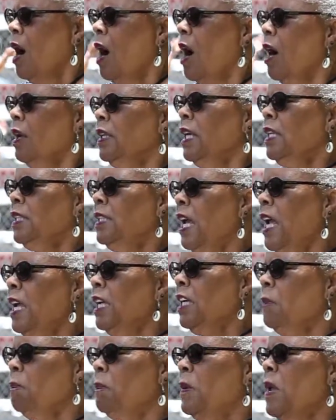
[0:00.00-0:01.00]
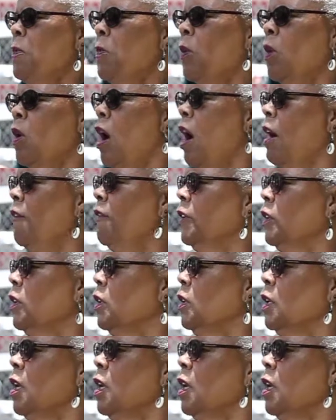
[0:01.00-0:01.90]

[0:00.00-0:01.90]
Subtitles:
Are they taking people off of the